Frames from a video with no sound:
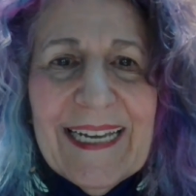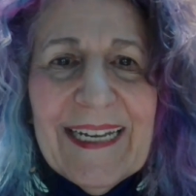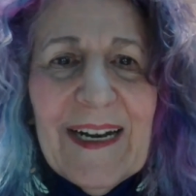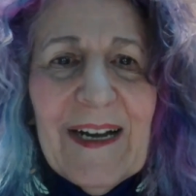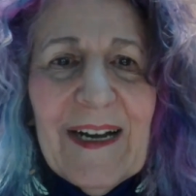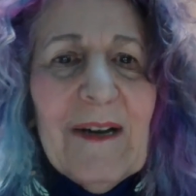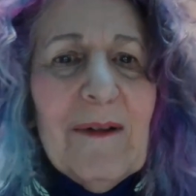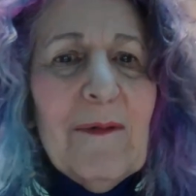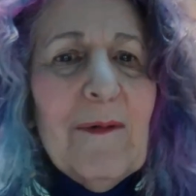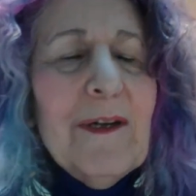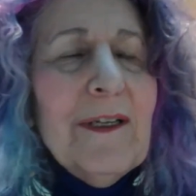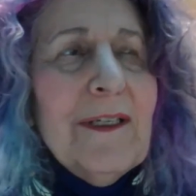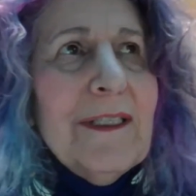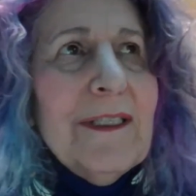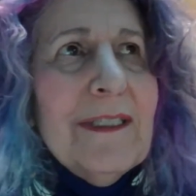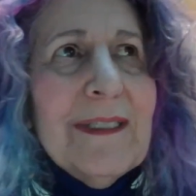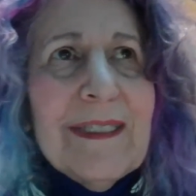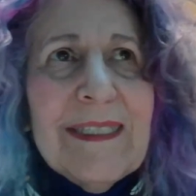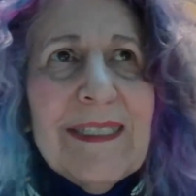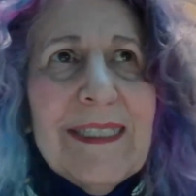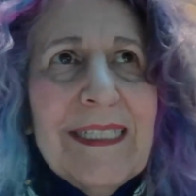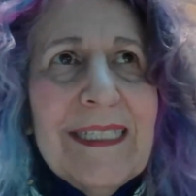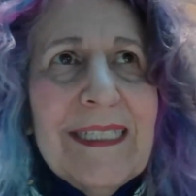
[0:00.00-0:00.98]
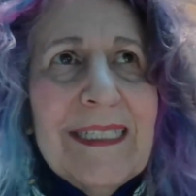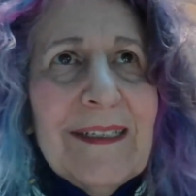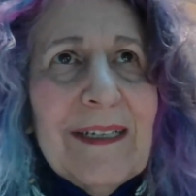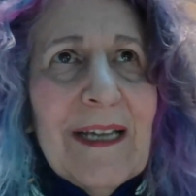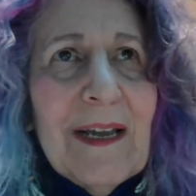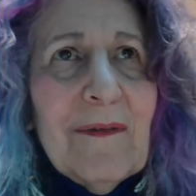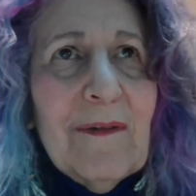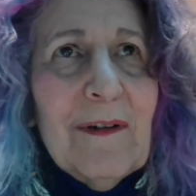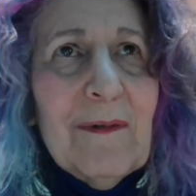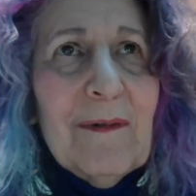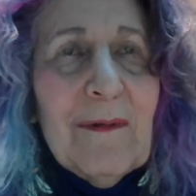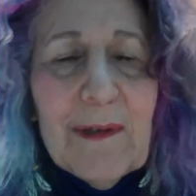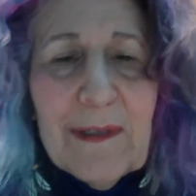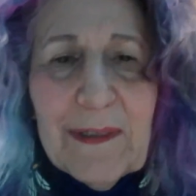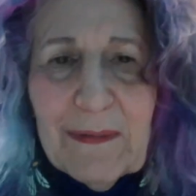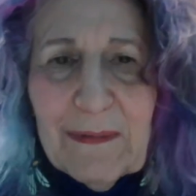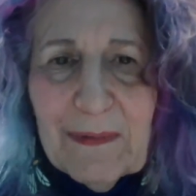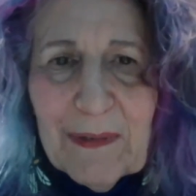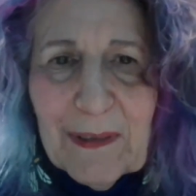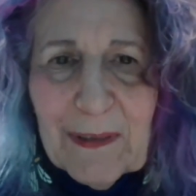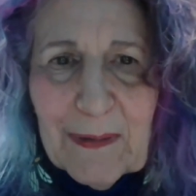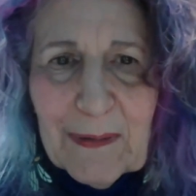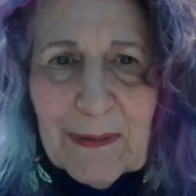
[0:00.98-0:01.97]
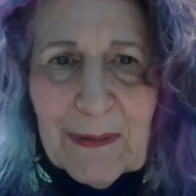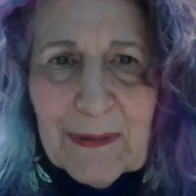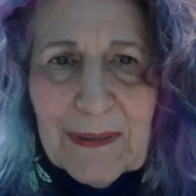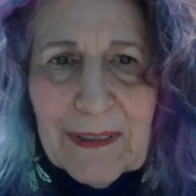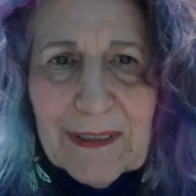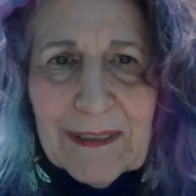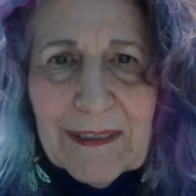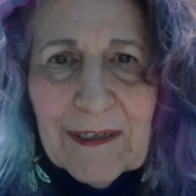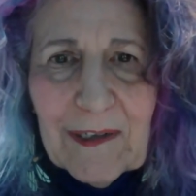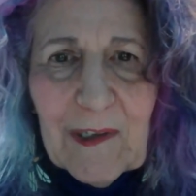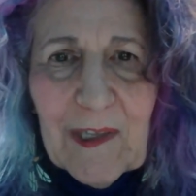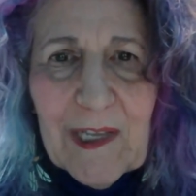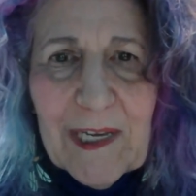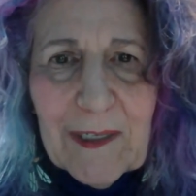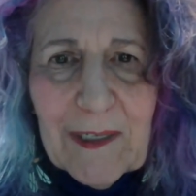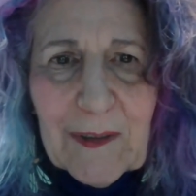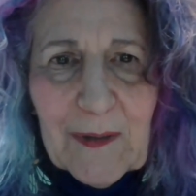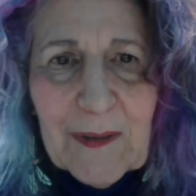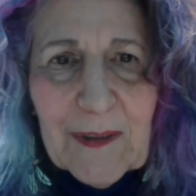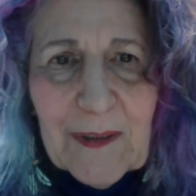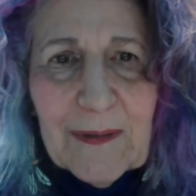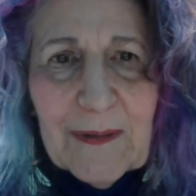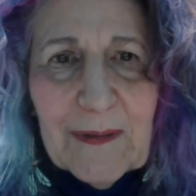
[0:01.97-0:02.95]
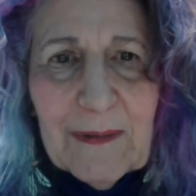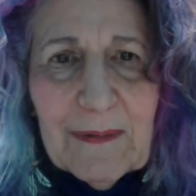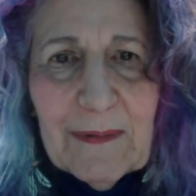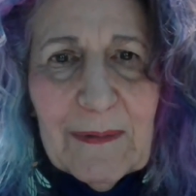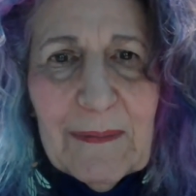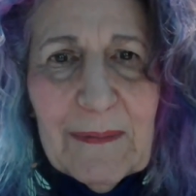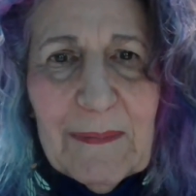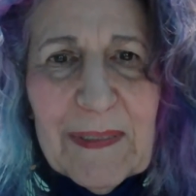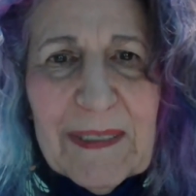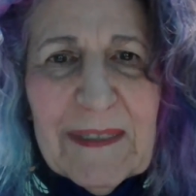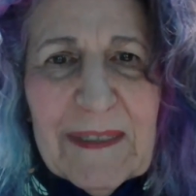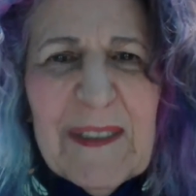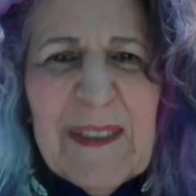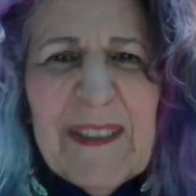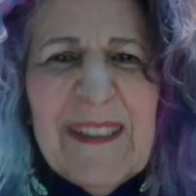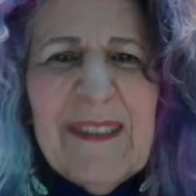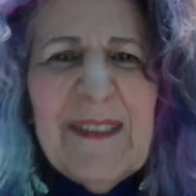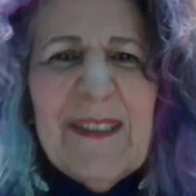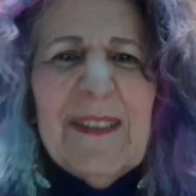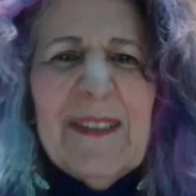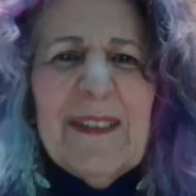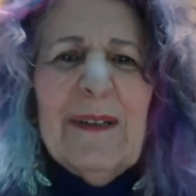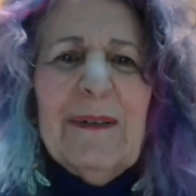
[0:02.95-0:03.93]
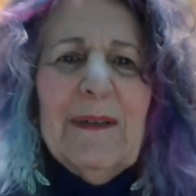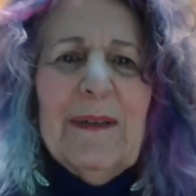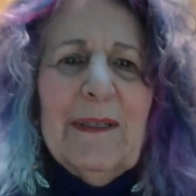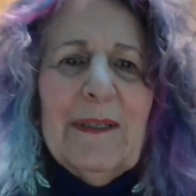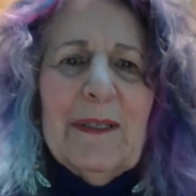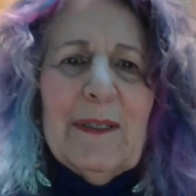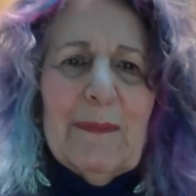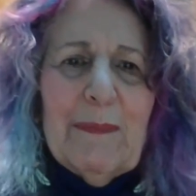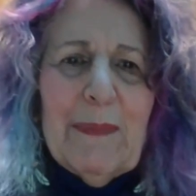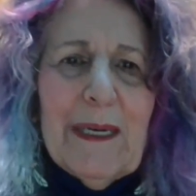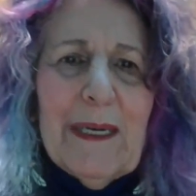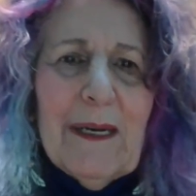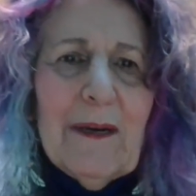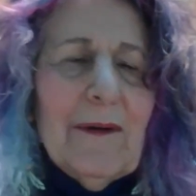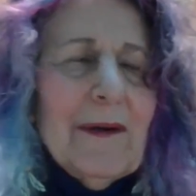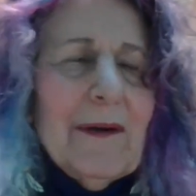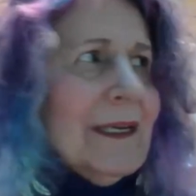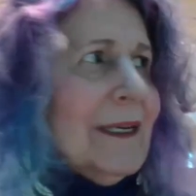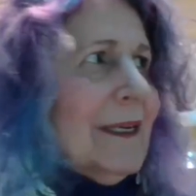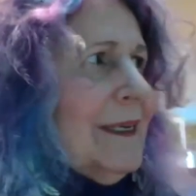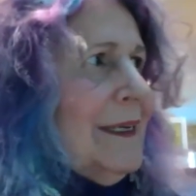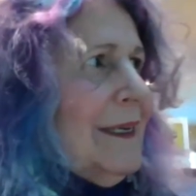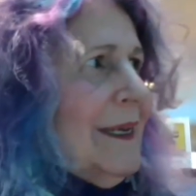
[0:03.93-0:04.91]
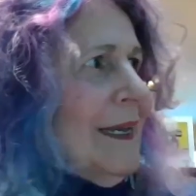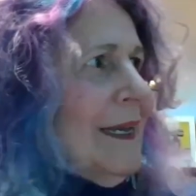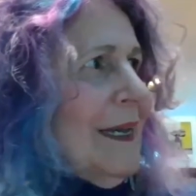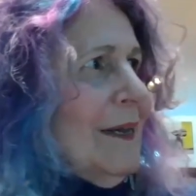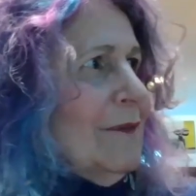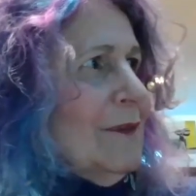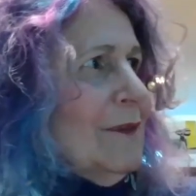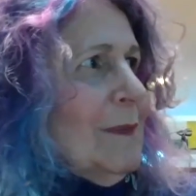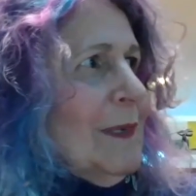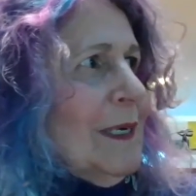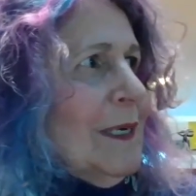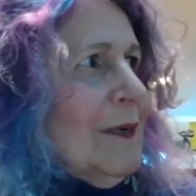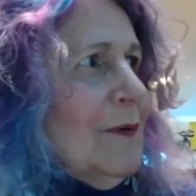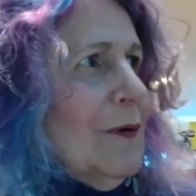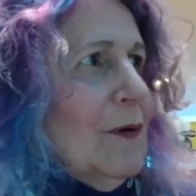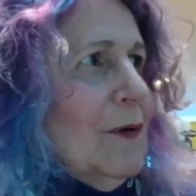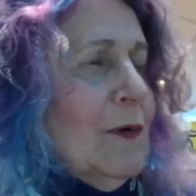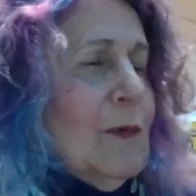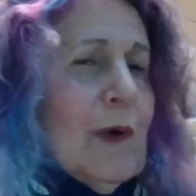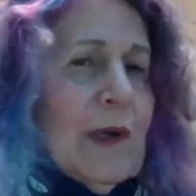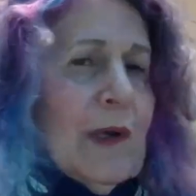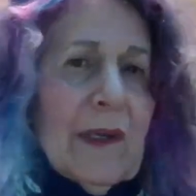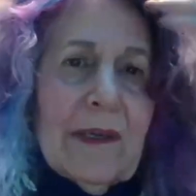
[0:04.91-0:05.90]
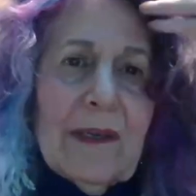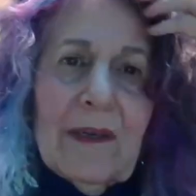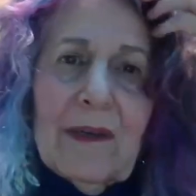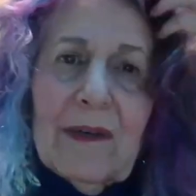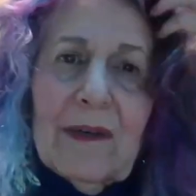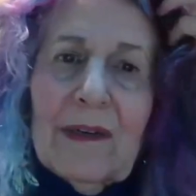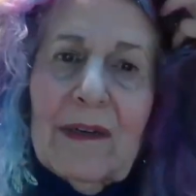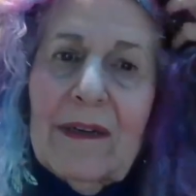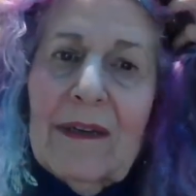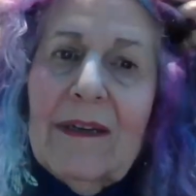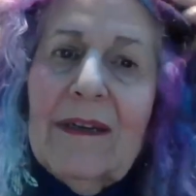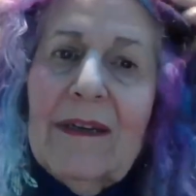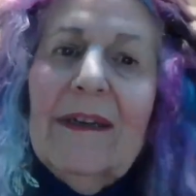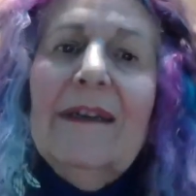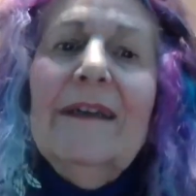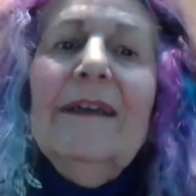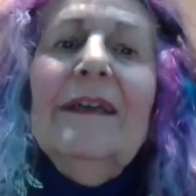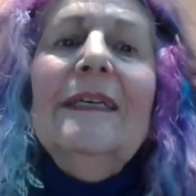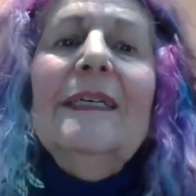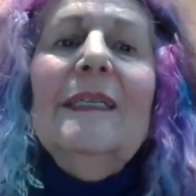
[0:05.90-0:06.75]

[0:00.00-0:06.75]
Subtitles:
And I went to see every one of those in Glasgow because they're so inspiring. And I have in my hallway here